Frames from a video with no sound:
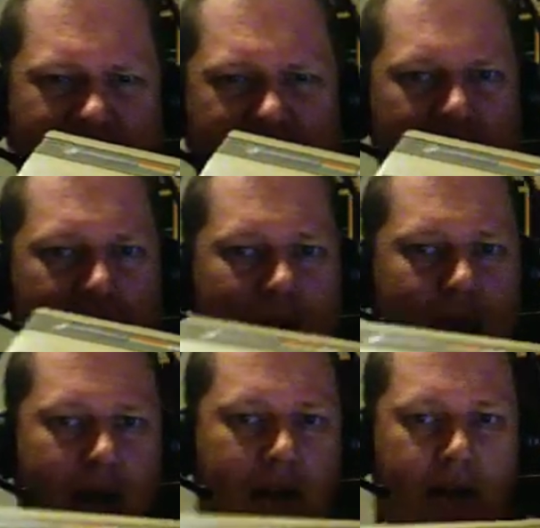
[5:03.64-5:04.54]
the bad
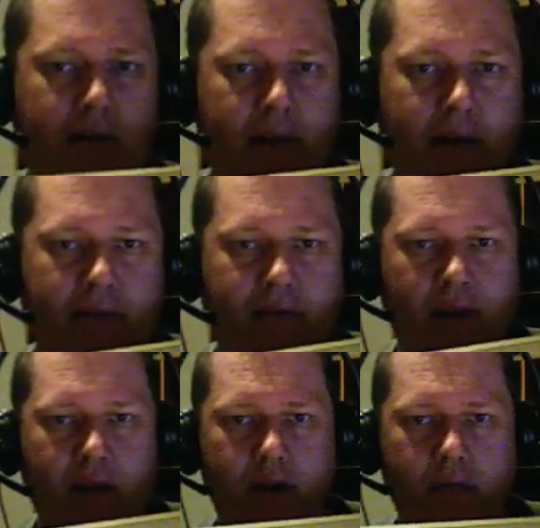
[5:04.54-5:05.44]
light I have
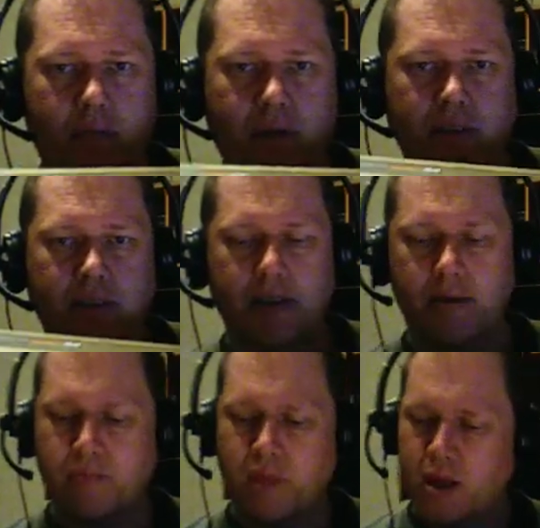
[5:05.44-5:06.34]
here. But
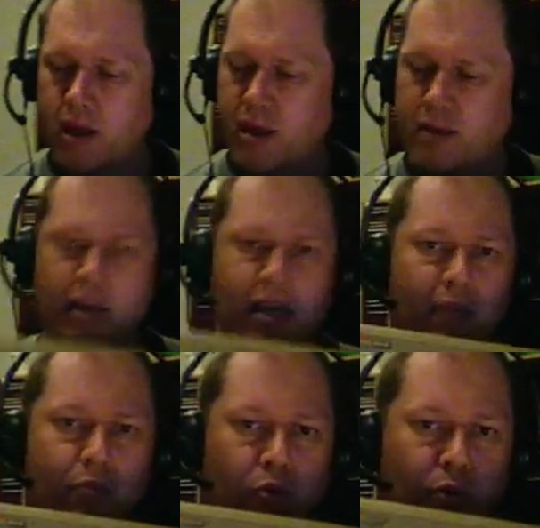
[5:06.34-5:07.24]
the
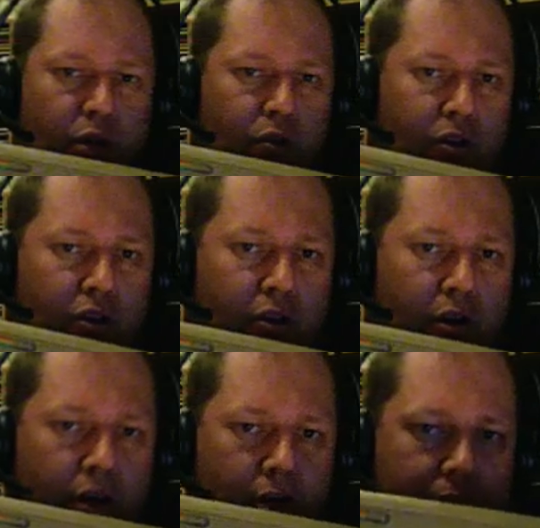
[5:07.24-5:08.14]
keyboard, when you look at